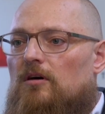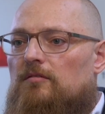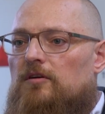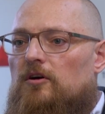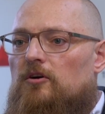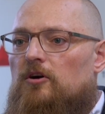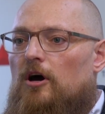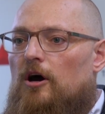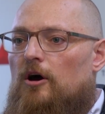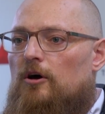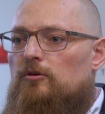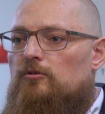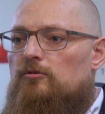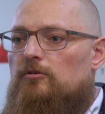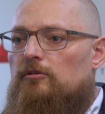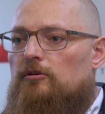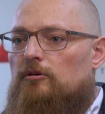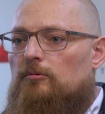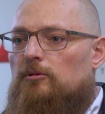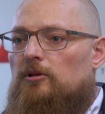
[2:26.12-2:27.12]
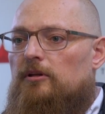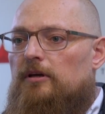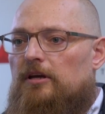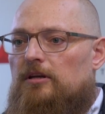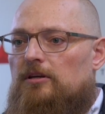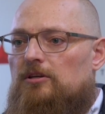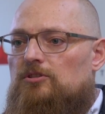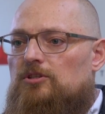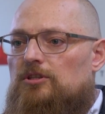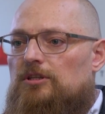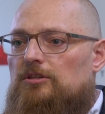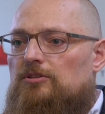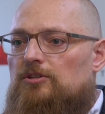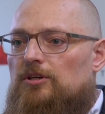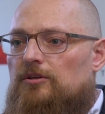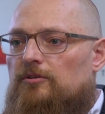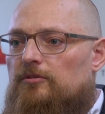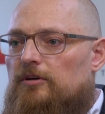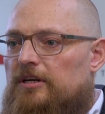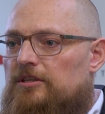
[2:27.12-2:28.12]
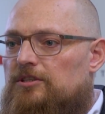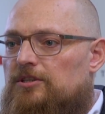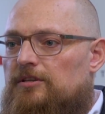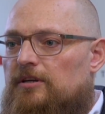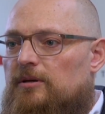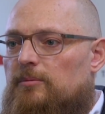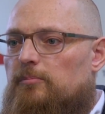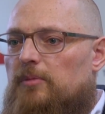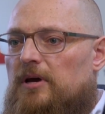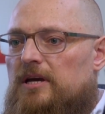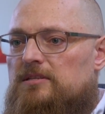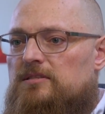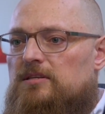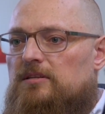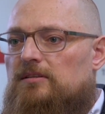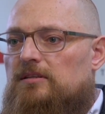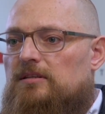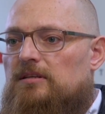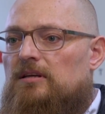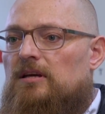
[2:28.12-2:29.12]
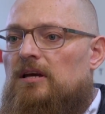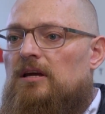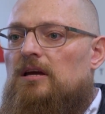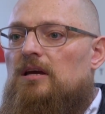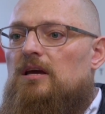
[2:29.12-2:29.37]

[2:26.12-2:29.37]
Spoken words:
of our own renewable energy generation capacity